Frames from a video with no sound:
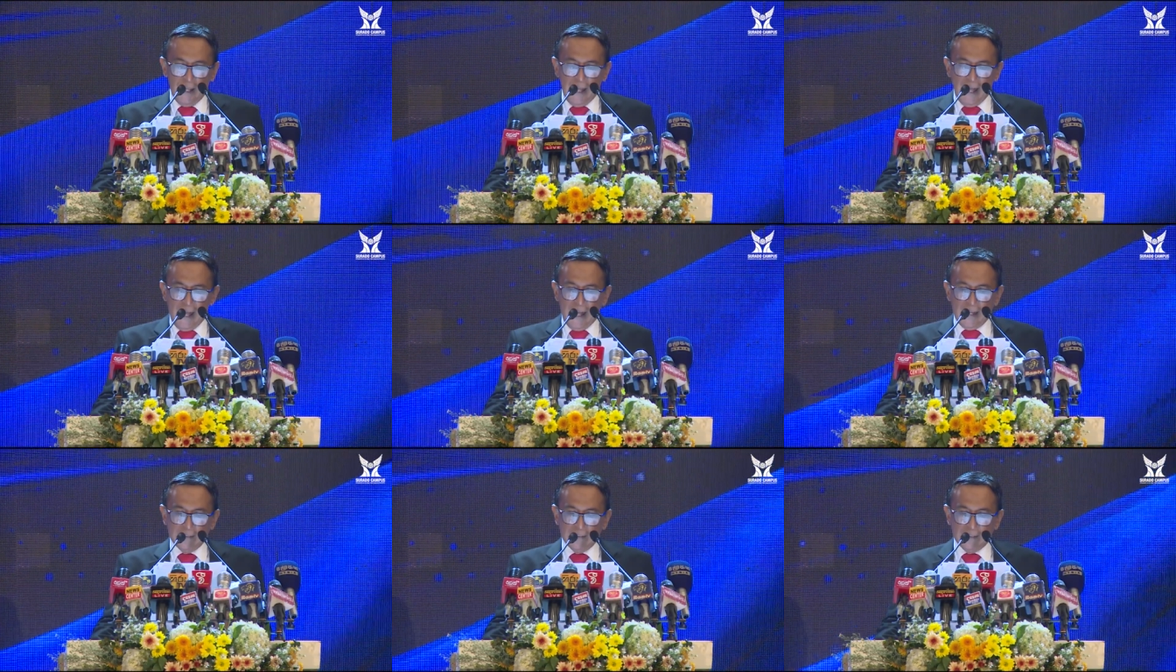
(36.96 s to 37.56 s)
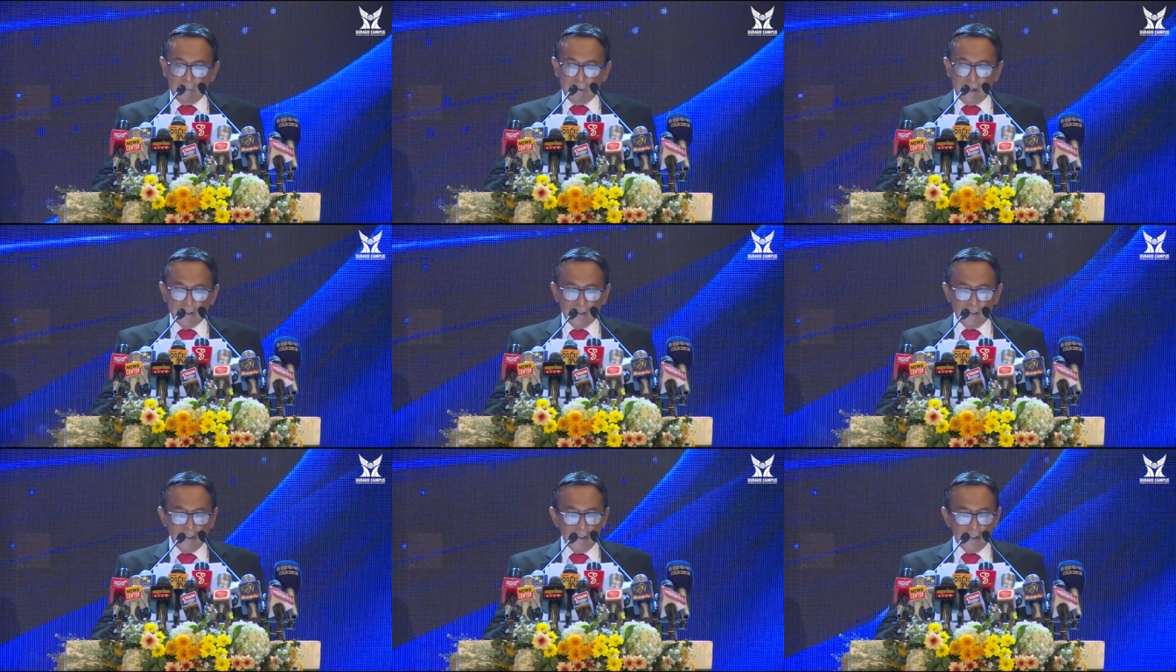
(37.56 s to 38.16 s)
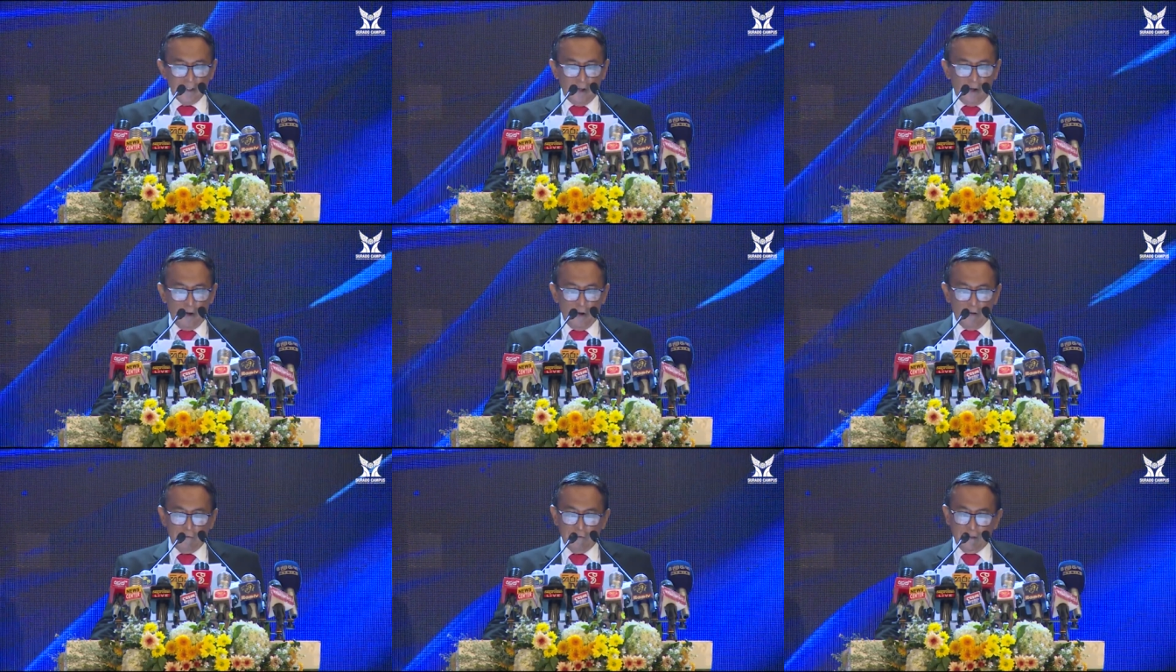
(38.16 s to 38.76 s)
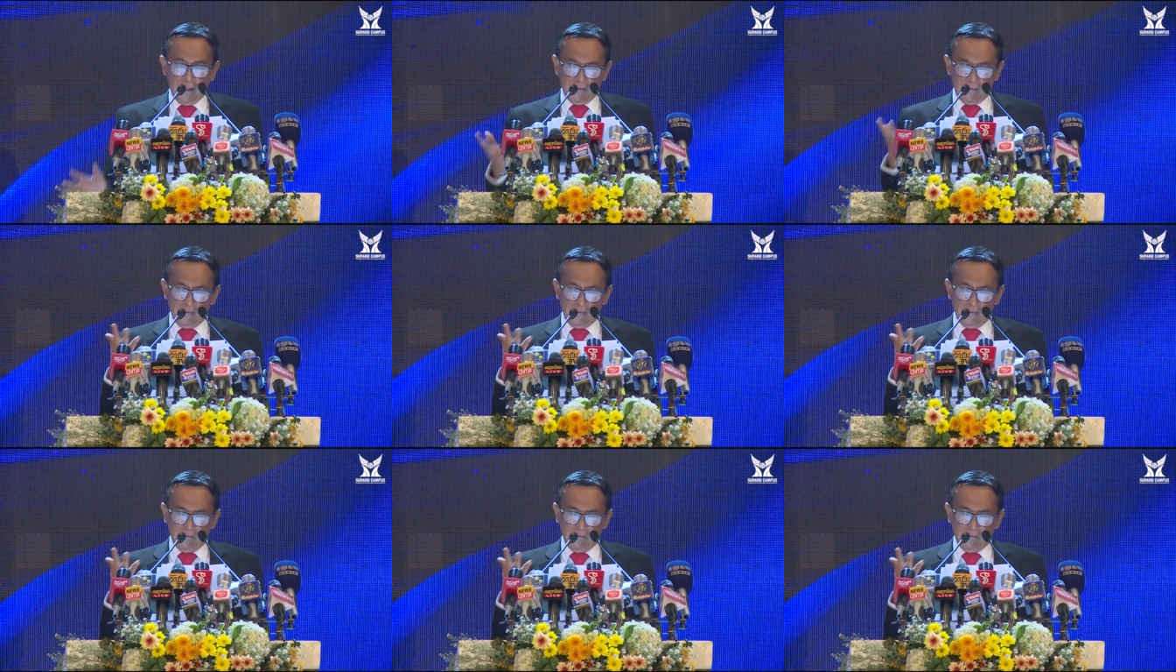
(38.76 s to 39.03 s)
and the president of, uh,